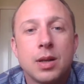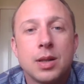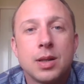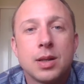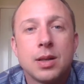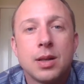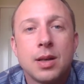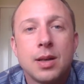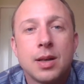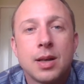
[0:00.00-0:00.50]
and
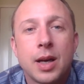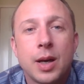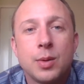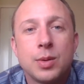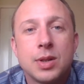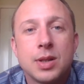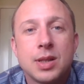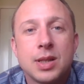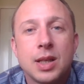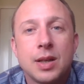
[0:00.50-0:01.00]
how
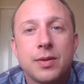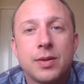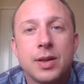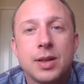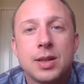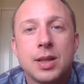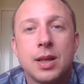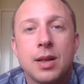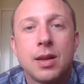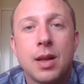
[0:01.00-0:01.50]
to
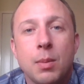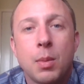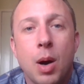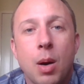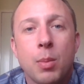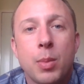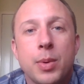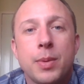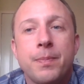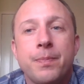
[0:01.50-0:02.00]
safely take them
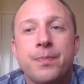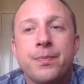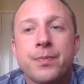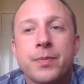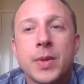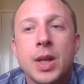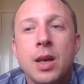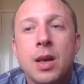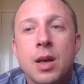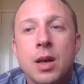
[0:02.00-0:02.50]
up.
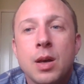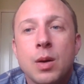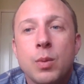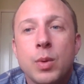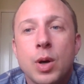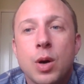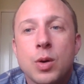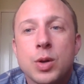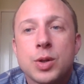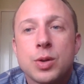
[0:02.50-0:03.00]

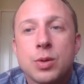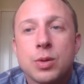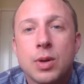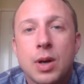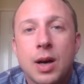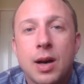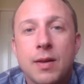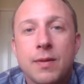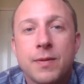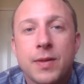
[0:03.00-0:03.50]
We also
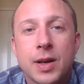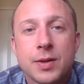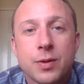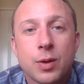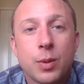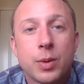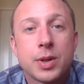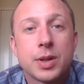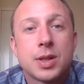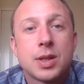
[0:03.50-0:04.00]
have fast
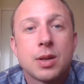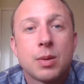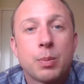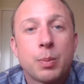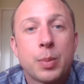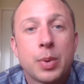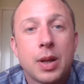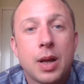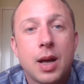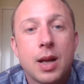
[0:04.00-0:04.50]
forwarded
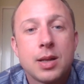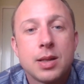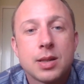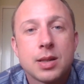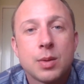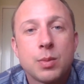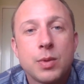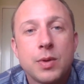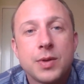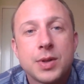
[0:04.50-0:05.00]
some
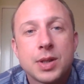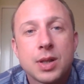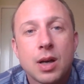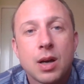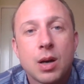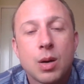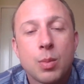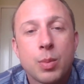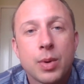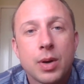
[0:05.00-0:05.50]
plans and we've
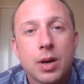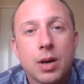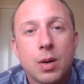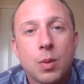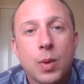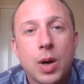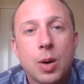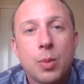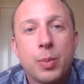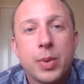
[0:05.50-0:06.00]
set up
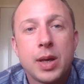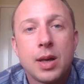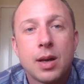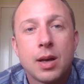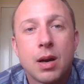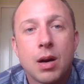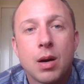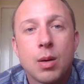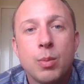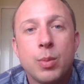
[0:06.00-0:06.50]
our
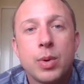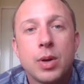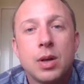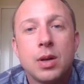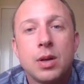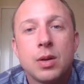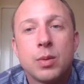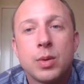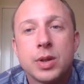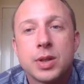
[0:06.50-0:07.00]
wellbeing hub,
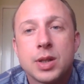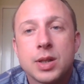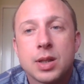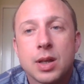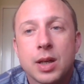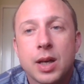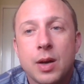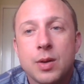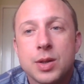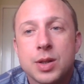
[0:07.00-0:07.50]
which is
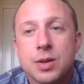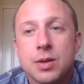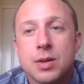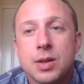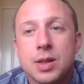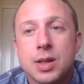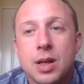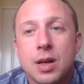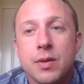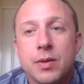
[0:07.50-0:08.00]
a
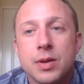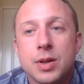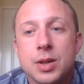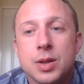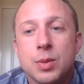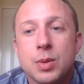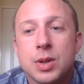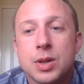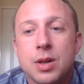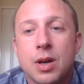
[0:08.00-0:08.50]
counselling
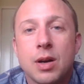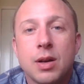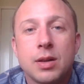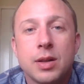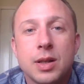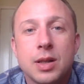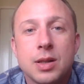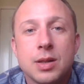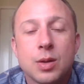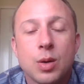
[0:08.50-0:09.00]
service which
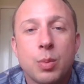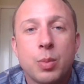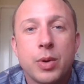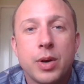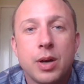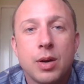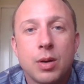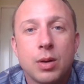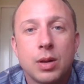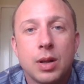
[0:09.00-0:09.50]
currently is
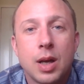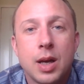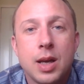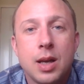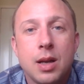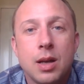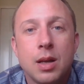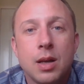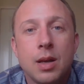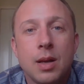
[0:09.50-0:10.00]
operating
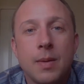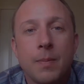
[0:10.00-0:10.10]
online,